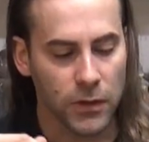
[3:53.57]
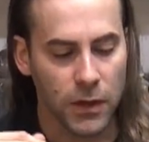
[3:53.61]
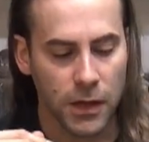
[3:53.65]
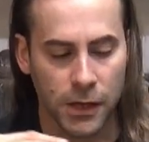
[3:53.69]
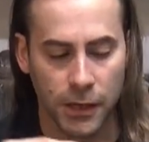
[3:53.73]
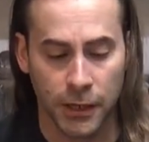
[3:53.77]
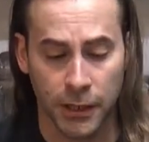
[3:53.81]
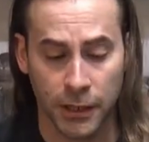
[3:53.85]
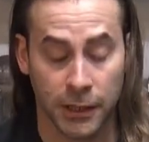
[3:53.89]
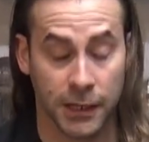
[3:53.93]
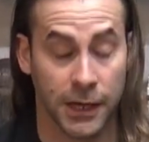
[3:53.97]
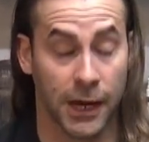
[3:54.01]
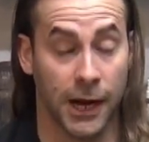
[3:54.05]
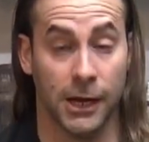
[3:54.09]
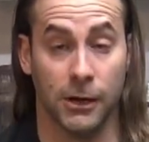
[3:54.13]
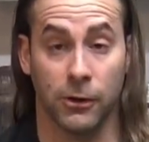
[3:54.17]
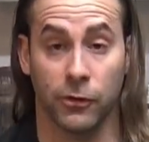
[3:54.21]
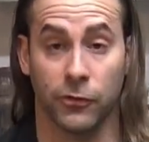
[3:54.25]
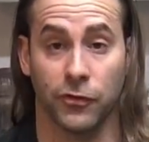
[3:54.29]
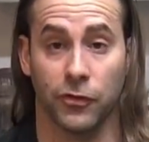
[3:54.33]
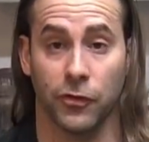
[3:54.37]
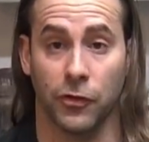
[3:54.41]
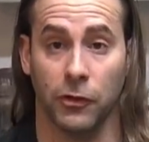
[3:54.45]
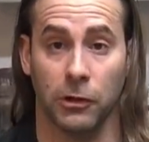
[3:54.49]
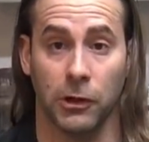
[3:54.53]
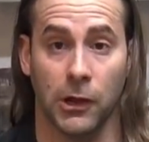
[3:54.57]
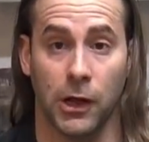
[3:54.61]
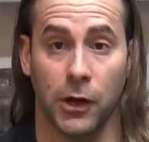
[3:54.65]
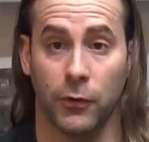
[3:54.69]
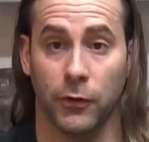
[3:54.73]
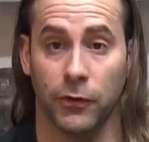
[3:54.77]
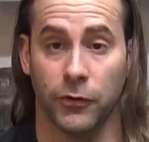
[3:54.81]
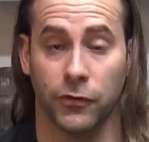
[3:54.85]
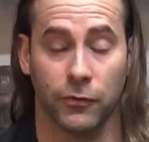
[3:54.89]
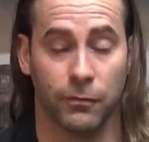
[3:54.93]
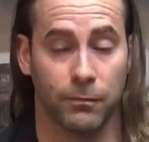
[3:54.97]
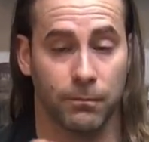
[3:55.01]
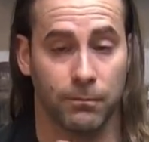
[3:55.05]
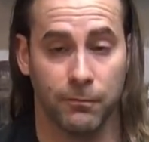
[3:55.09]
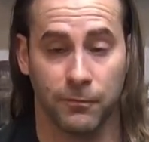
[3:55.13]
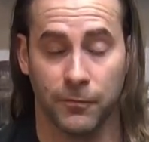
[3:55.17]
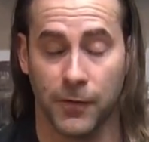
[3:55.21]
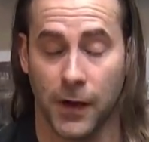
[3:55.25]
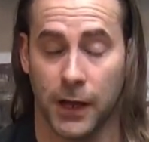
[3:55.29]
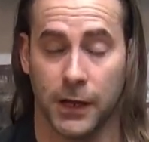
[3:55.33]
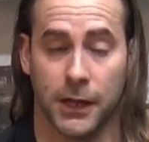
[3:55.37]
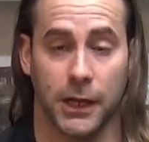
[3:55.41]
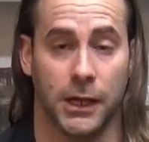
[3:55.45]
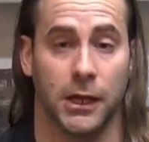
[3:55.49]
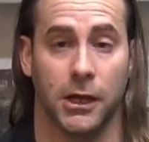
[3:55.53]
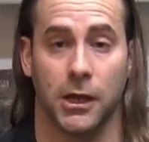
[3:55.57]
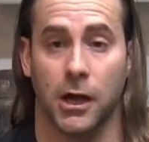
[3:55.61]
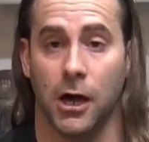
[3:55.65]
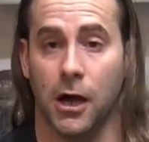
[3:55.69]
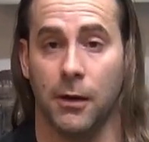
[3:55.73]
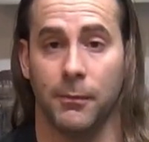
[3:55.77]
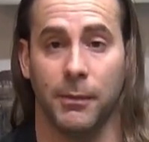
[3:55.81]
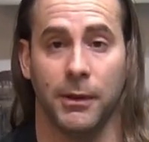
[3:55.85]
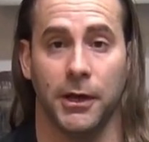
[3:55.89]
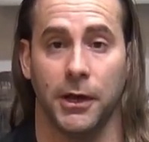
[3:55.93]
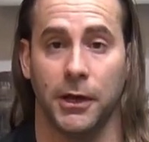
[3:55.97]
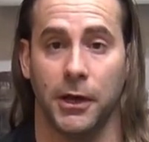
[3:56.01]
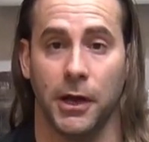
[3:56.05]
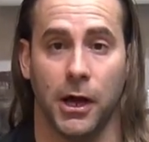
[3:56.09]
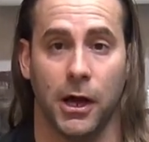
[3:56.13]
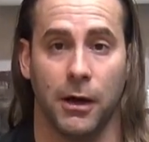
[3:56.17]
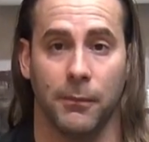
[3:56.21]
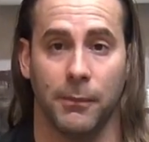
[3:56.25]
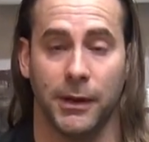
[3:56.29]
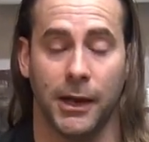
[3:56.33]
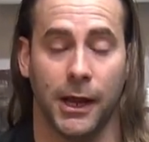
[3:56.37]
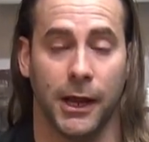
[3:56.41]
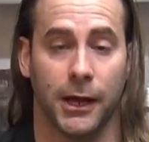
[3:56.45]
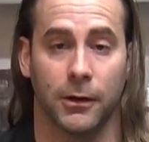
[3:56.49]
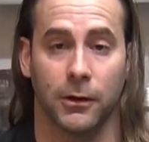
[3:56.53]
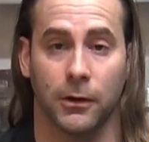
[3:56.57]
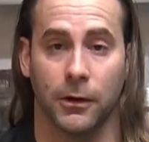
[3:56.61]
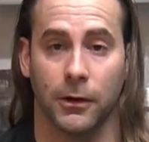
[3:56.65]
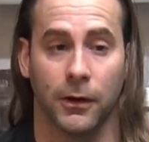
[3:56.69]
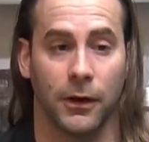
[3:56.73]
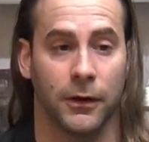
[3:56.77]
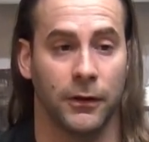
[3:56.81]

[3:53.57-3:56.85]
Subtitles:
It caters to the lowest fucking common denominator.